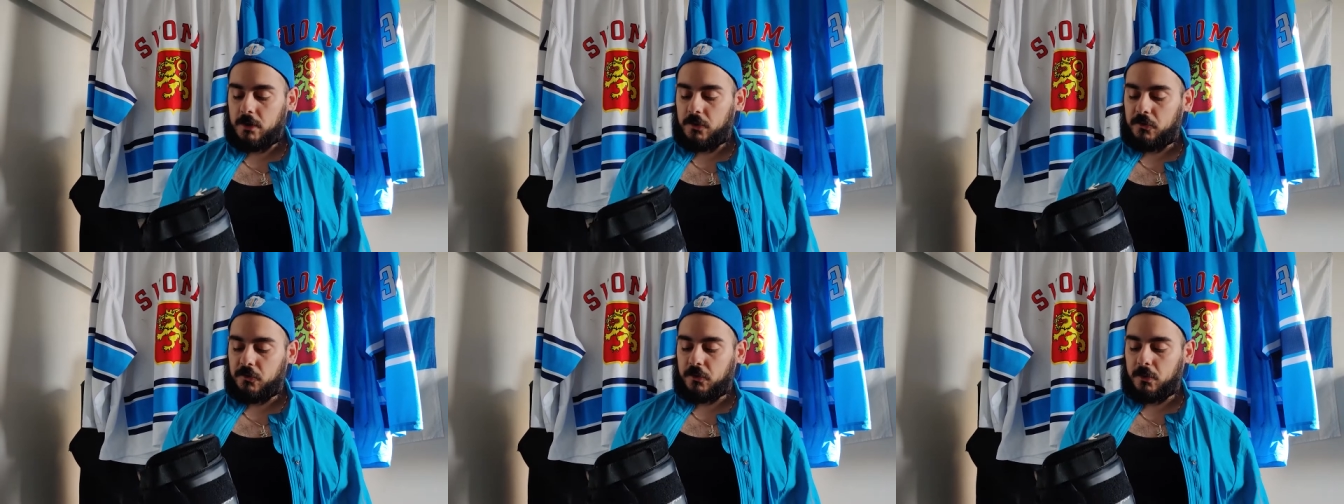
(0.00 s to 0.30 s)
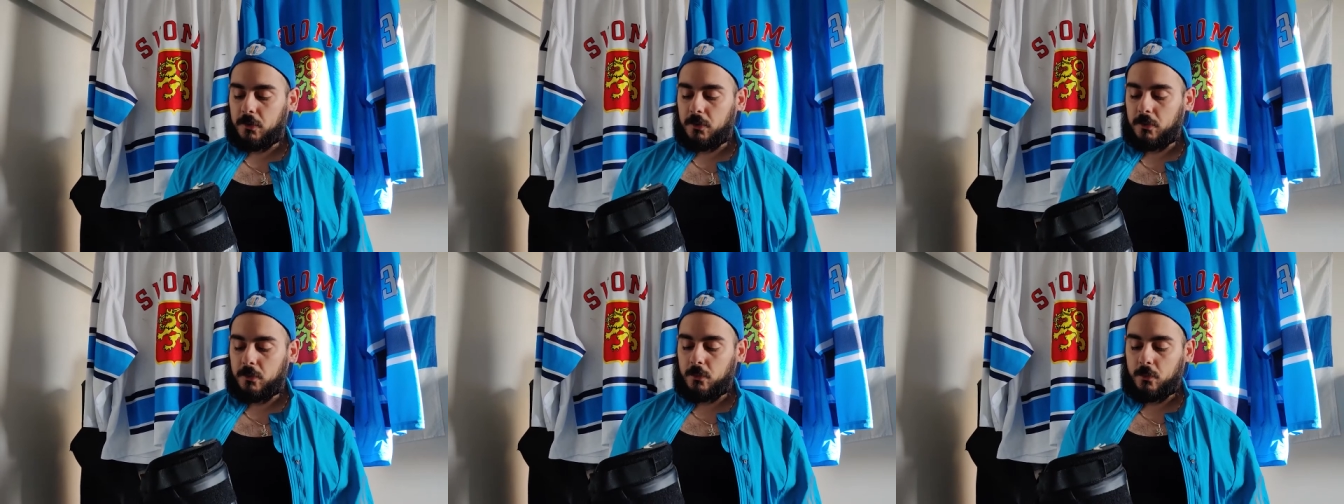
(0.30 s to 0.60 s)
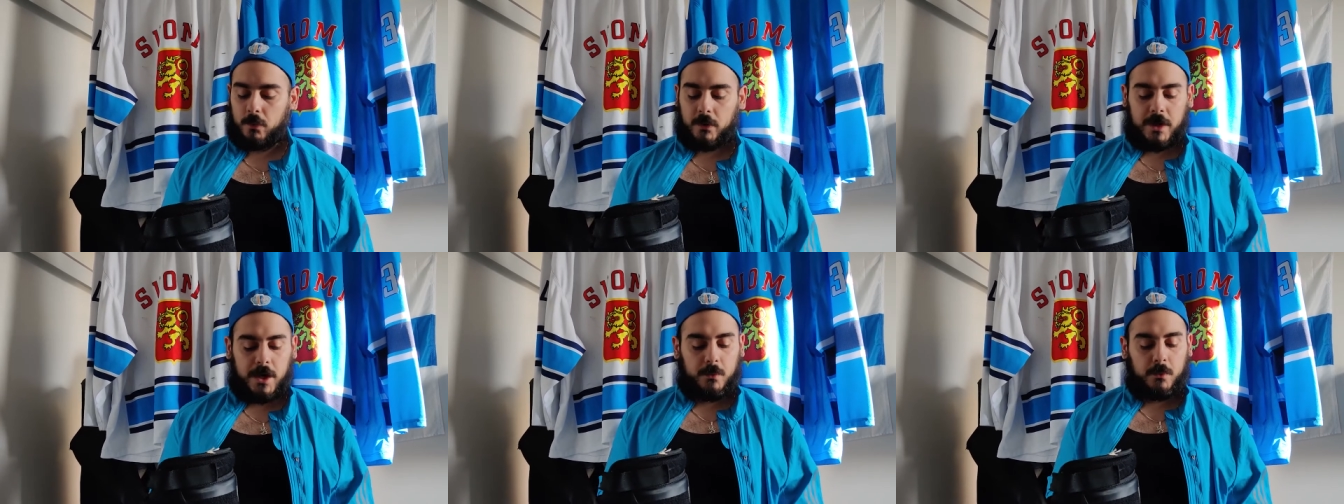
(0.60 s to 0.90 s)
So
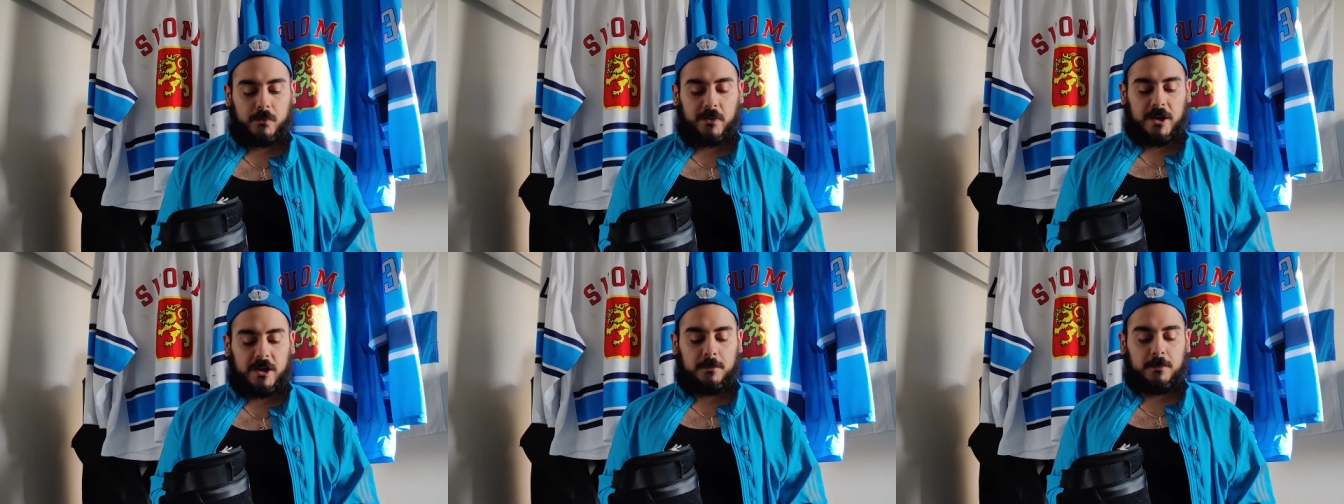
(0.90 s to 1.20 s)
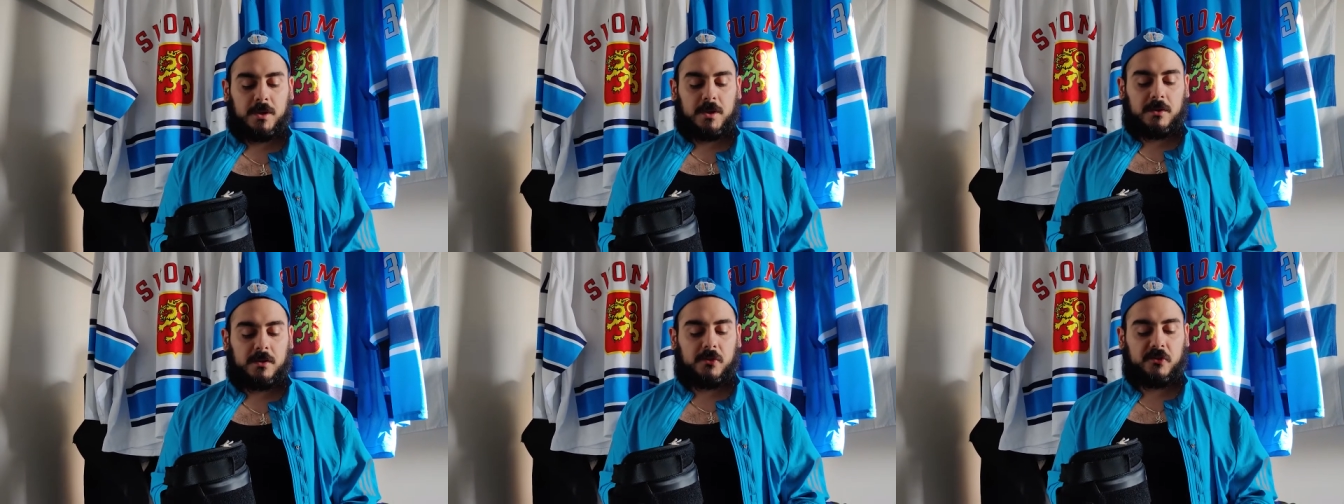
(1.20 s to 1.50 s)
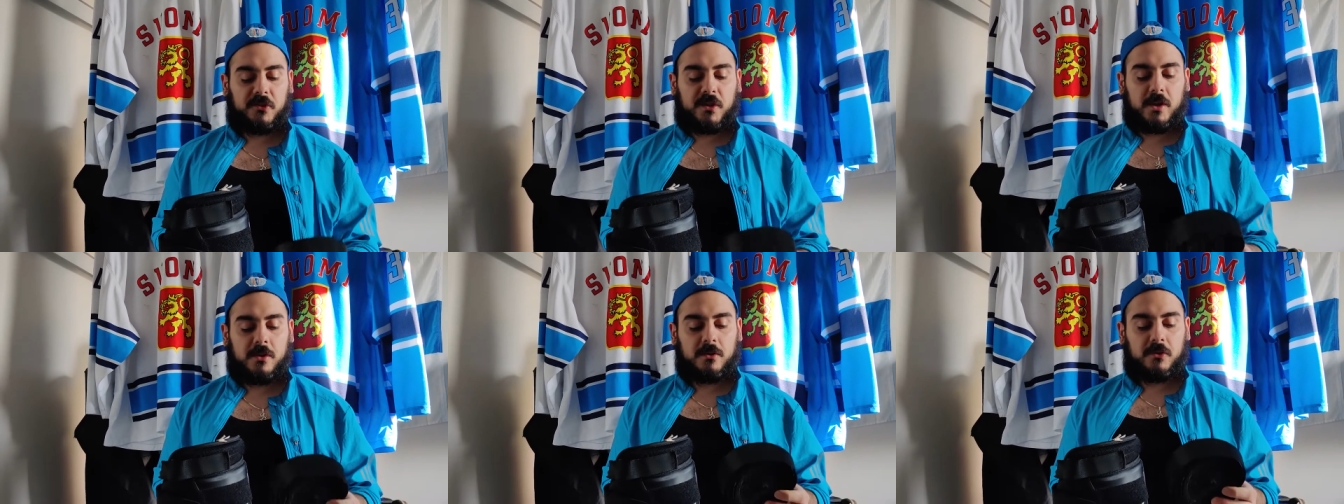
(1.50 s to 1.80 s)
what I would recommend
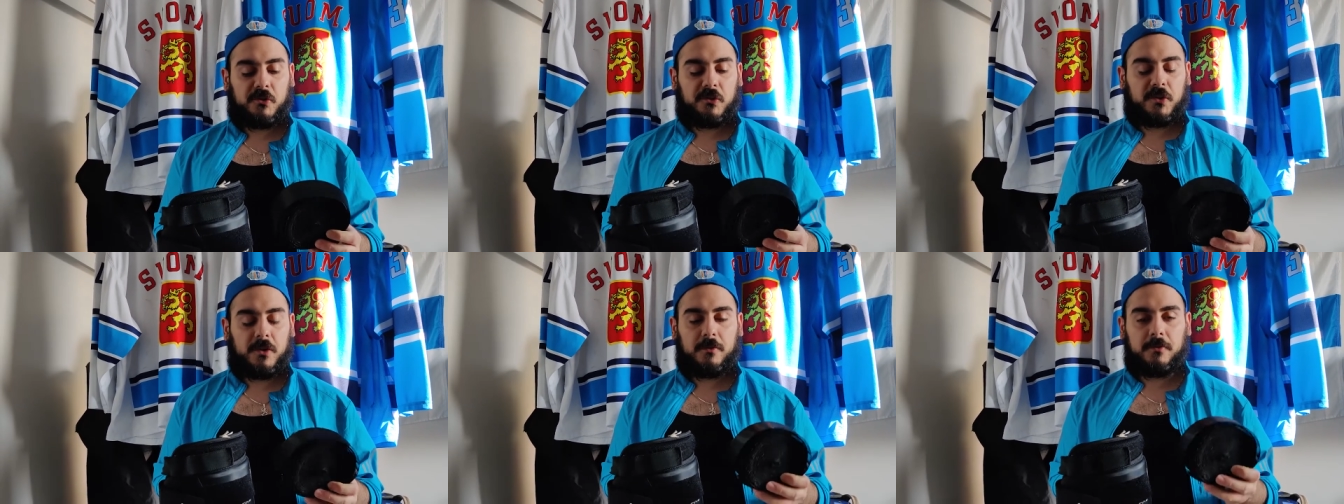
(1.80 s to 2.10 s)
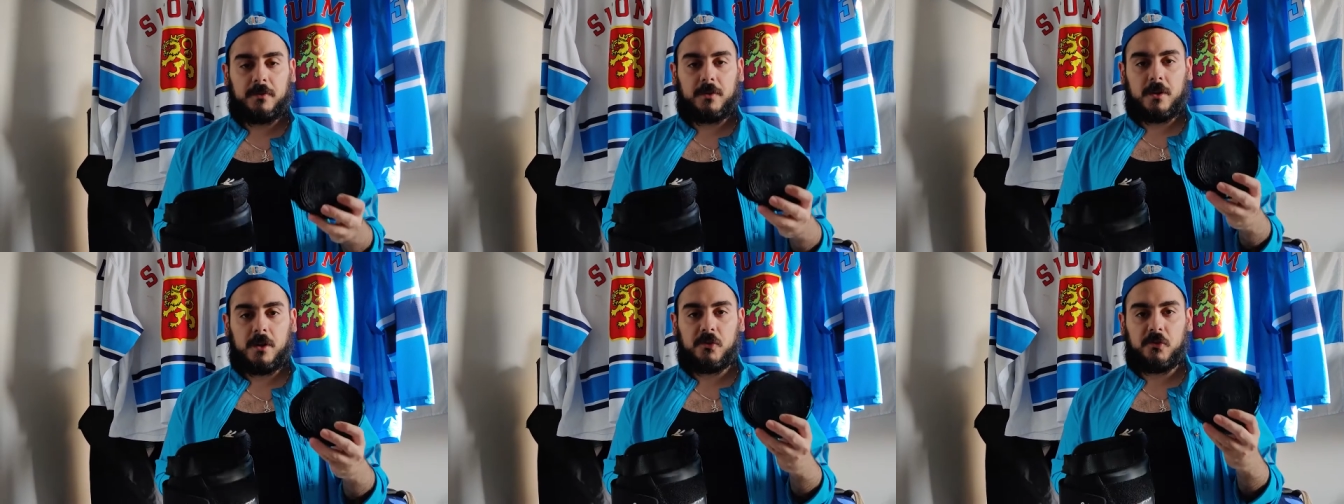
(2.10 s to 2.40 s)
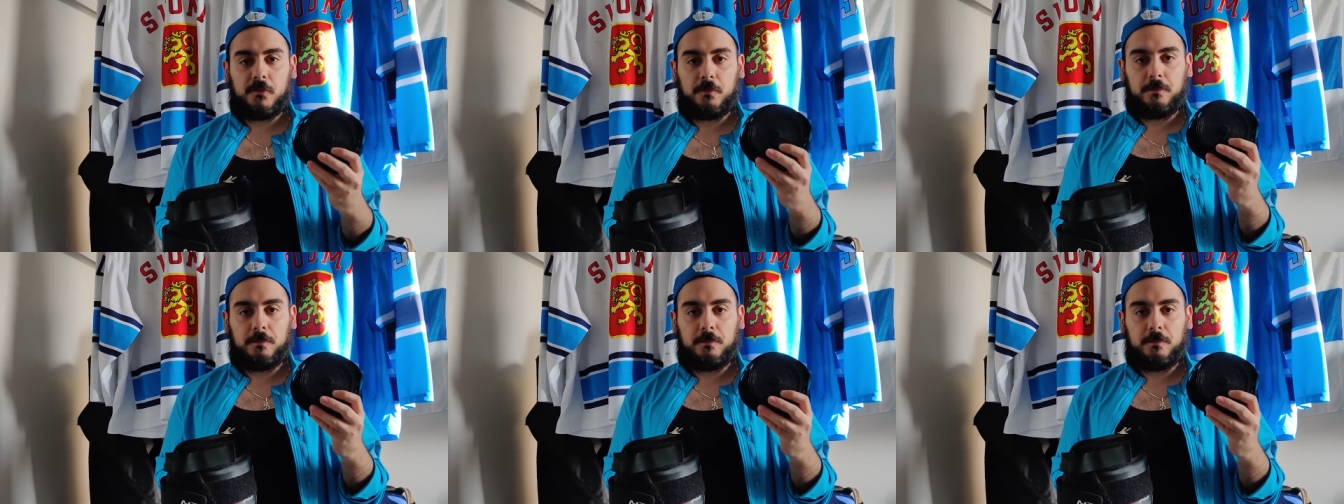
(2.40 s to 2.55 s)
is get yourself a nice